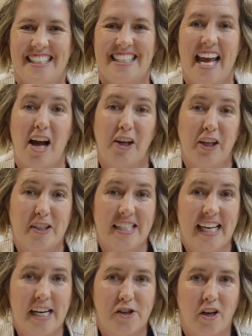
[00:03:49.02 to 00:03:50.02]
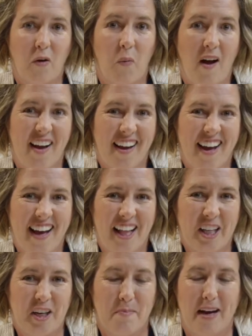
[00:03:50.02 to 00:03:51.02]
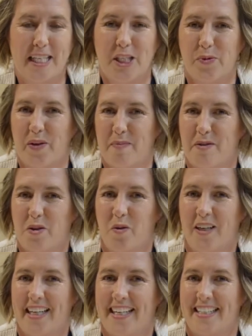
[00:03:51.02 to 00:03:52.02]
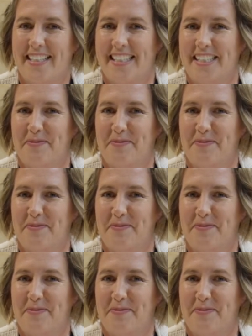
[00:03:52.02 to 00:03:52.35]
Tell your teacher what color my swim toy is.